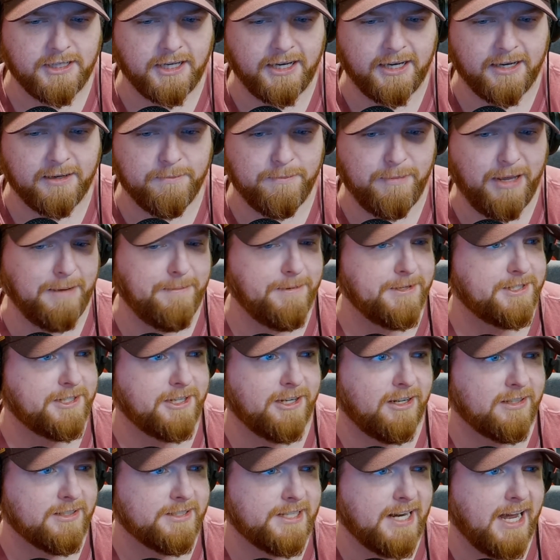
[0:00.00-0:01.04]
Maybe it's
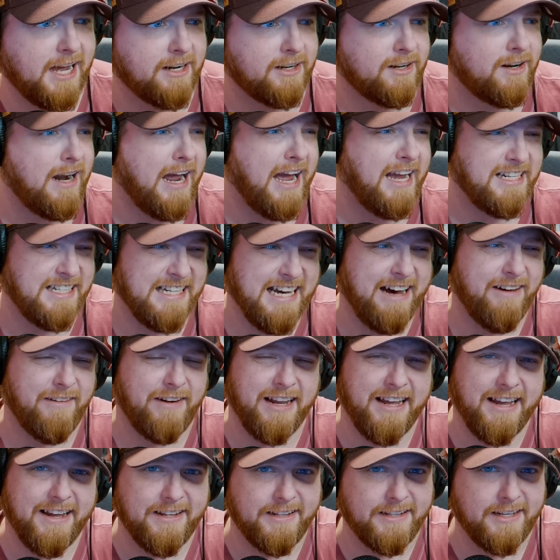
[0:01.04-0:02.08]
called soccer. I doubt
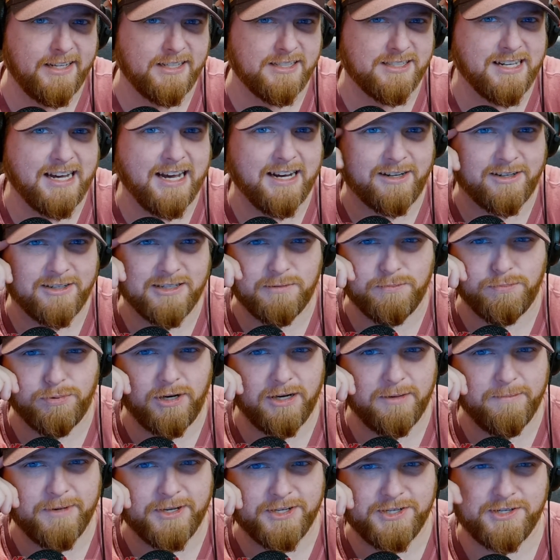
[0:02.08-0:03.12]
it. I think soccer is
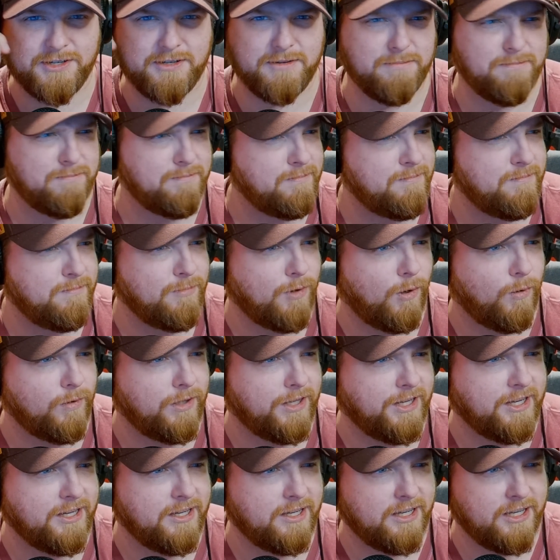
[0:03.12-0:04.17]
pretty much
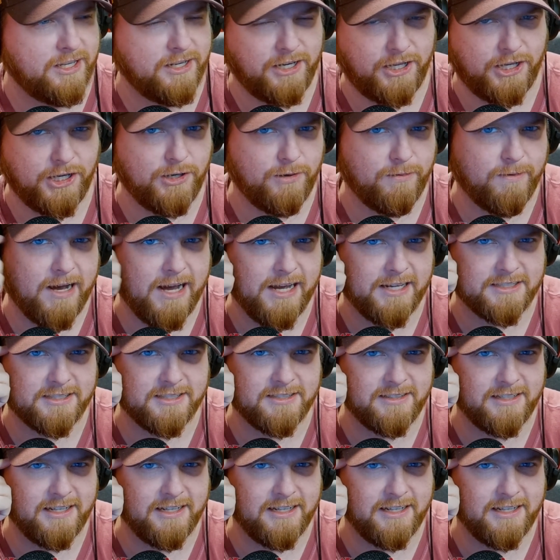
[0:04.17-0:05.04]
only in the U.S.